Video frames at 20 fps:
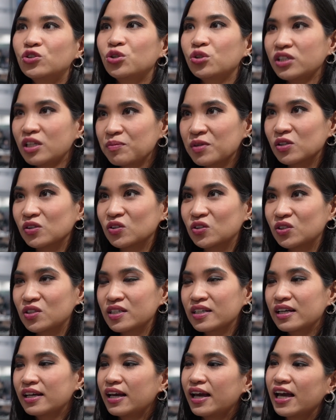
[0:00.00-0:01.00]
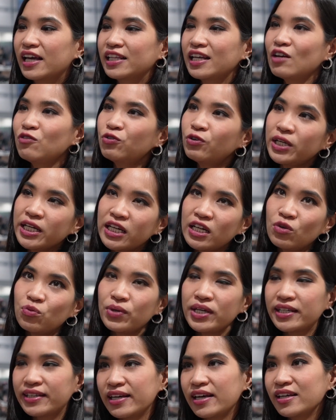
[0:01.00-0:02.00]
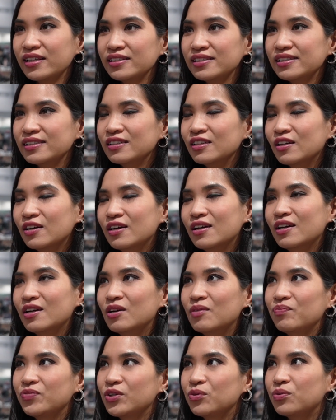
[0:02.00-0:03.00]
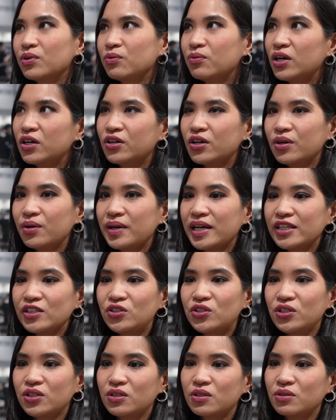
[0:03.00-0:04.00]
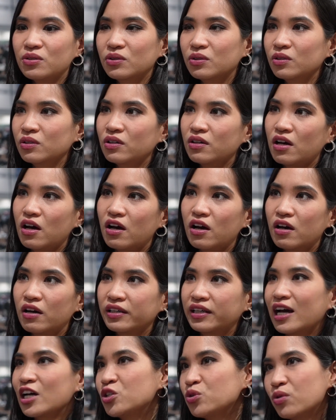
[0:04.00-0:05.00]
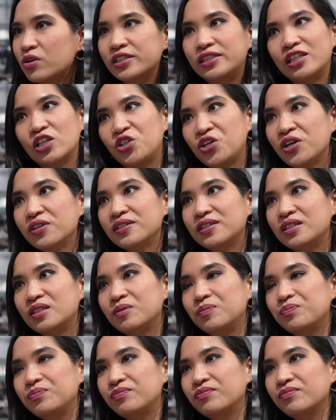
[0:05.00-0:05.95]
tournaments, and every weekend we were going to casual sessions